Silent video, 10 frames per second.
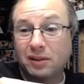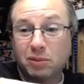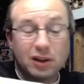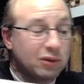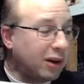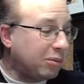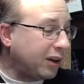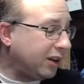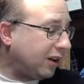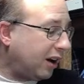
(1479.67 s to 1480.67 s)
playthrough I
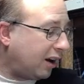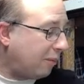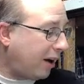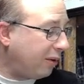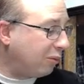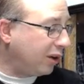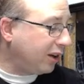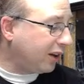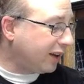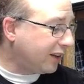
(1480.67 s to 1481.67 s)
played, um, I really
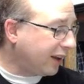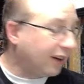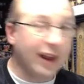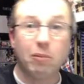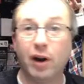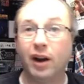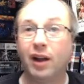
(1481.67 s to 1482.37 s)
liked that lab rat.